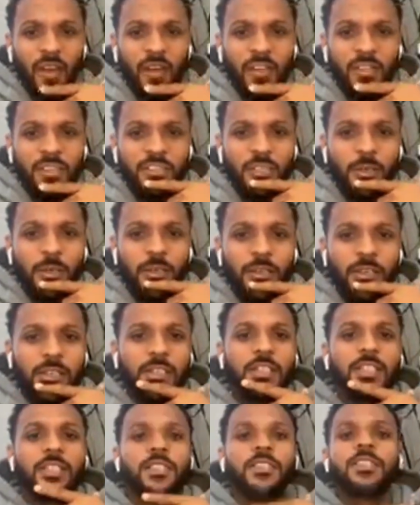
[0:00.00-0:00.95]
Joey
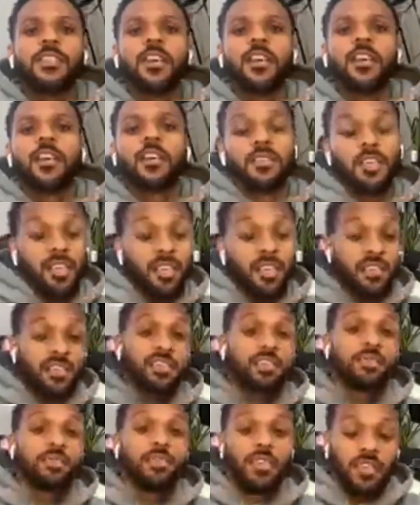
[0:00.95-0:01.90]
Lynch. So I guess
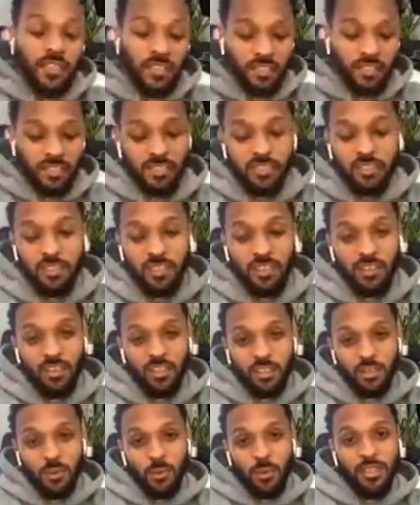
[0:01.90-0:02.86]
this really links into the
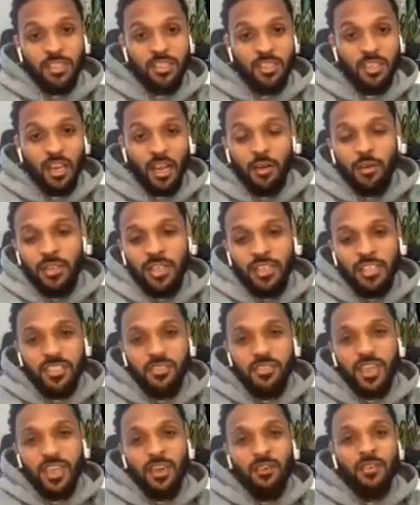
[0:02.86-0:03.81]
last question. I don't
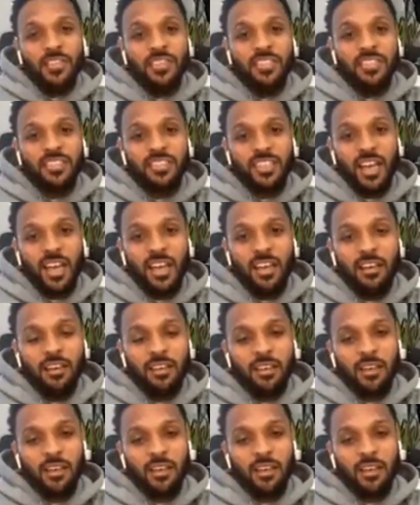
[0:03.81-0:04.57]
necessarily have a desire.